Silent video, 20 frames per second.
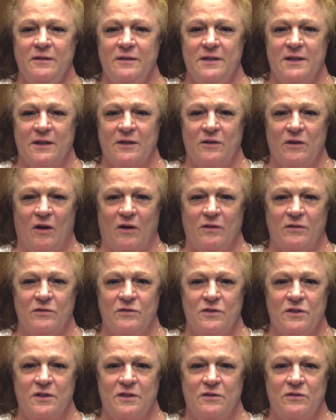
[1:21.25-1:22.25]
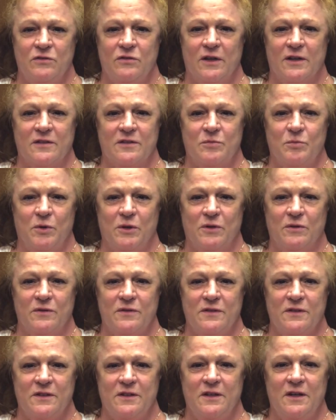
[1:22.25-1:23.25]
technology,
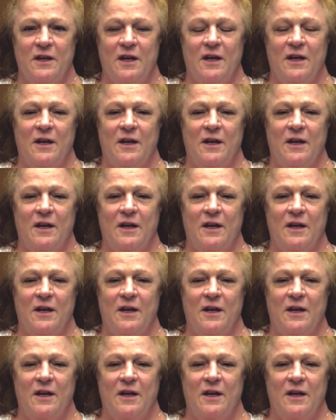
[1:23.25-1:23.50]
transparency,